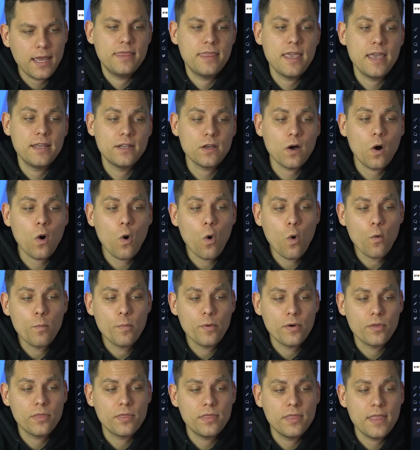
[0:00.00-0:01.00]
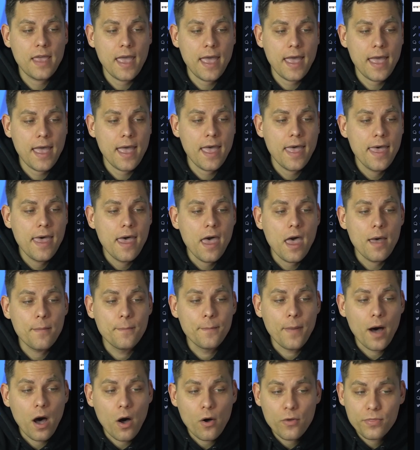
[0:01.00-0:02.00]
then open the
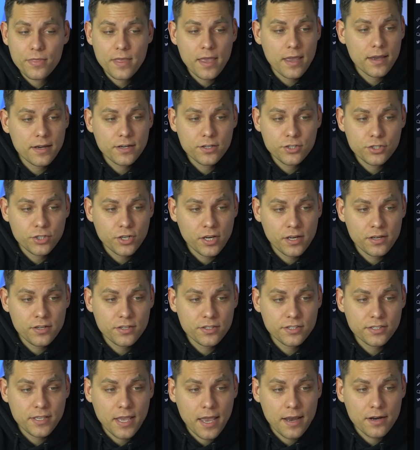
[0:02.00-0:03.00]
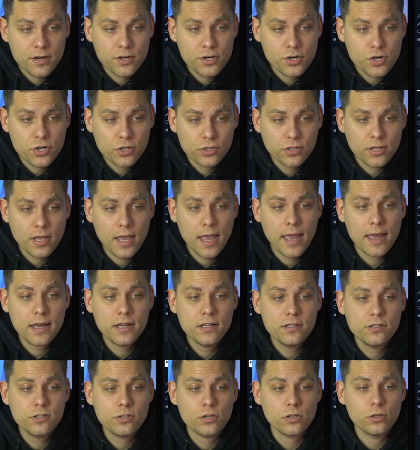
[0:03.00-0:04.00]
About the Exchange section
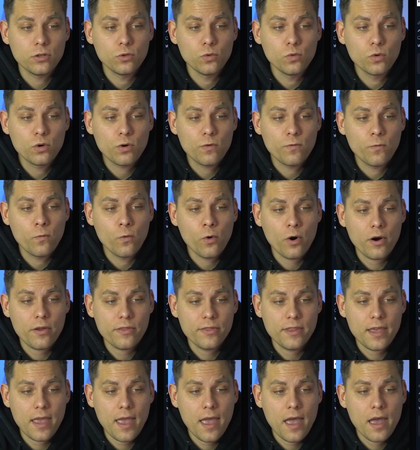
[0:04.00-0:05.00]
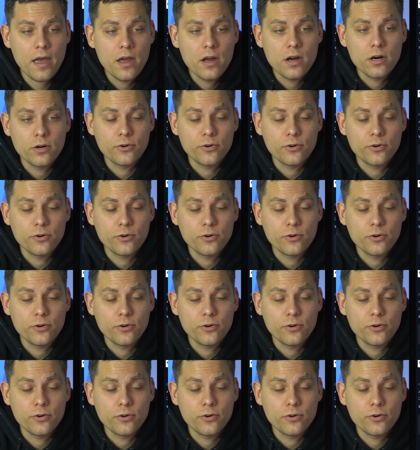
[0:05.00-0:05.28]
and look for the